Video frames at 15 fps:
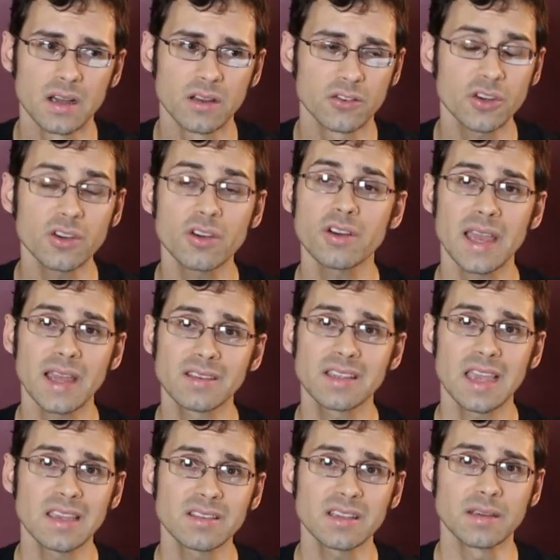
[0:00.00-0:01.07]
Sugar cane's
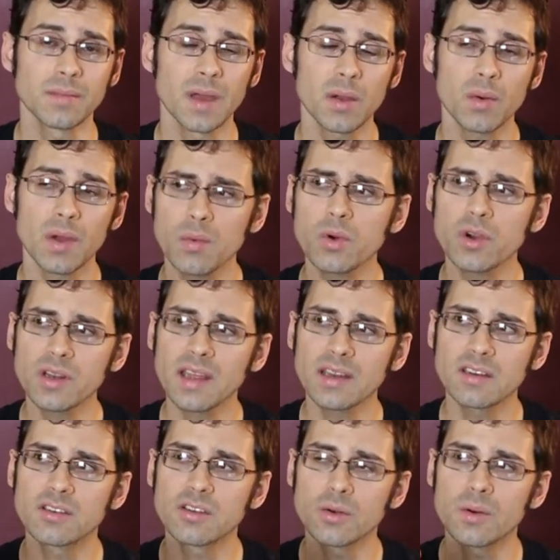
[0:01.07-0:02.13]
tasty. I would like
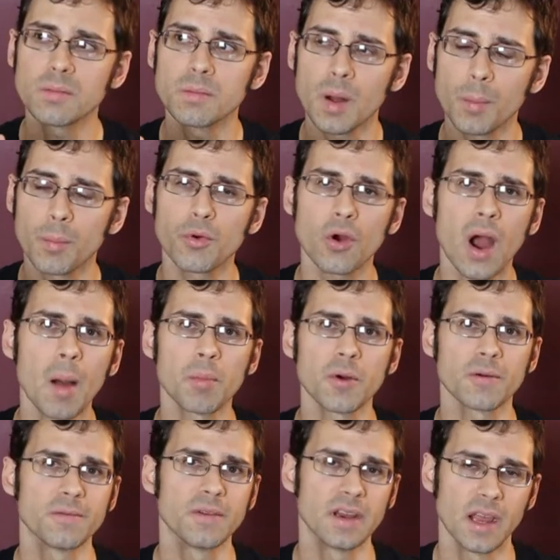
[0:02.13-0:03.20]
to do a
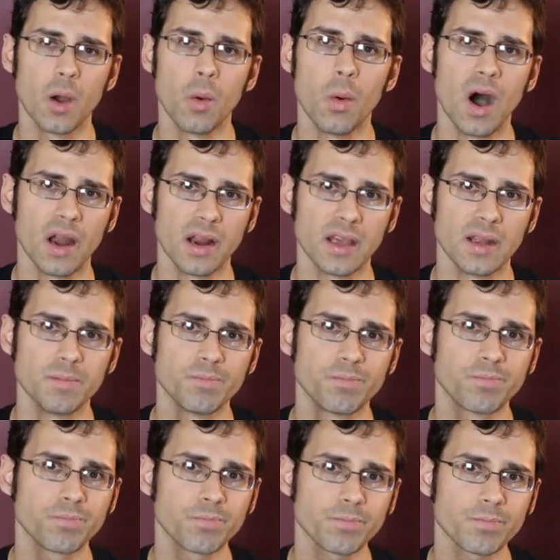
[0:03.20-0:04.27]
proper video on it.
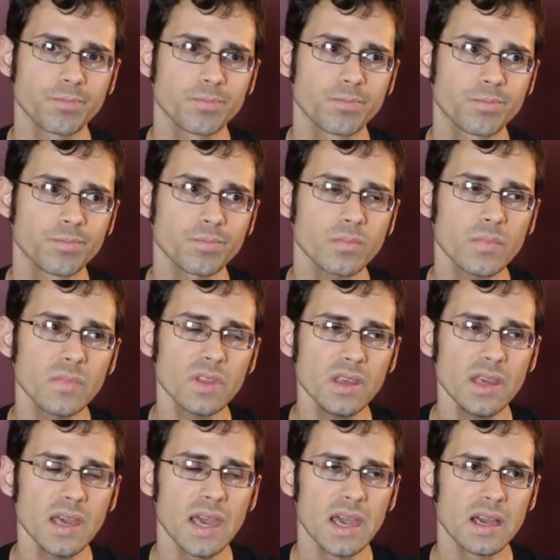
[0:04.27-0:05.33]

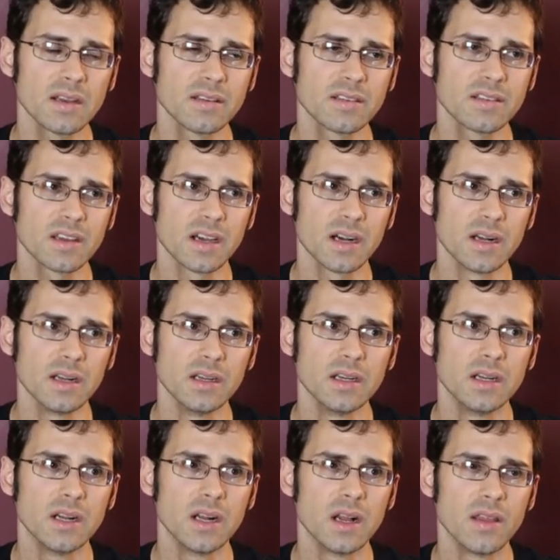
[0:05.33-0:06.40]
And
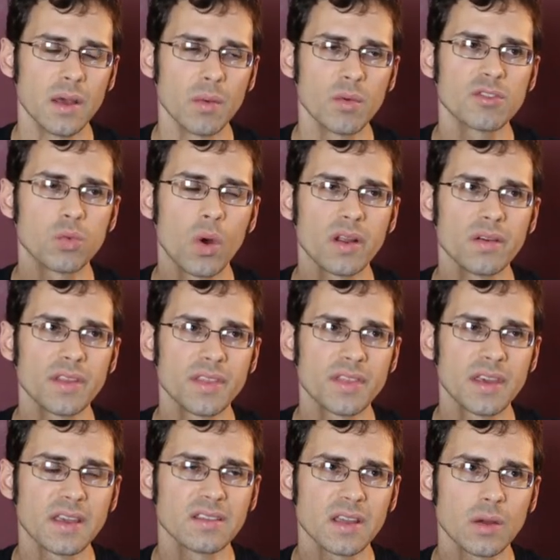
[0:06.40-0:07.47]
that was one of the
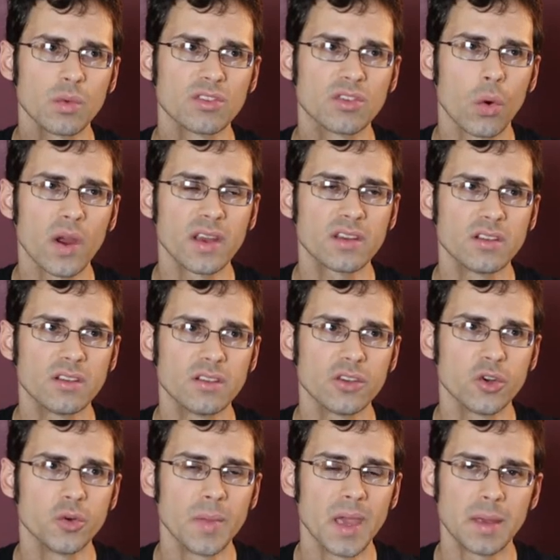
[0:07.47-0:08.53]
things I was going to
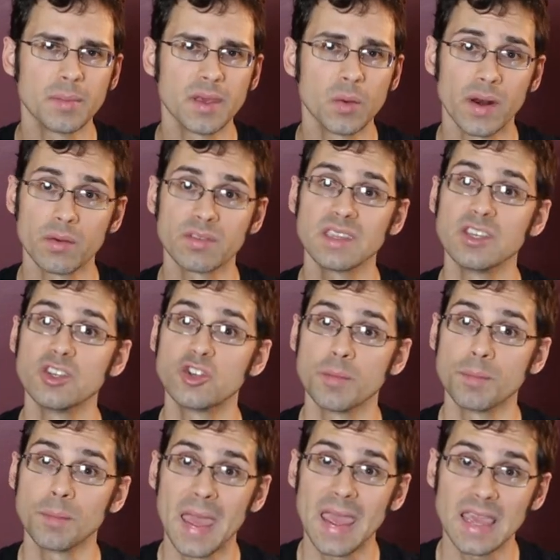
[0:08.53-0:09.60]
do maybe when I was in
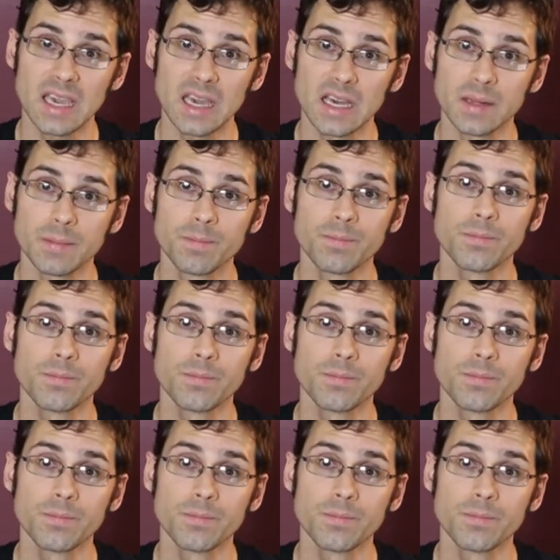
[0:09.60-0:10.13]
Jamaica.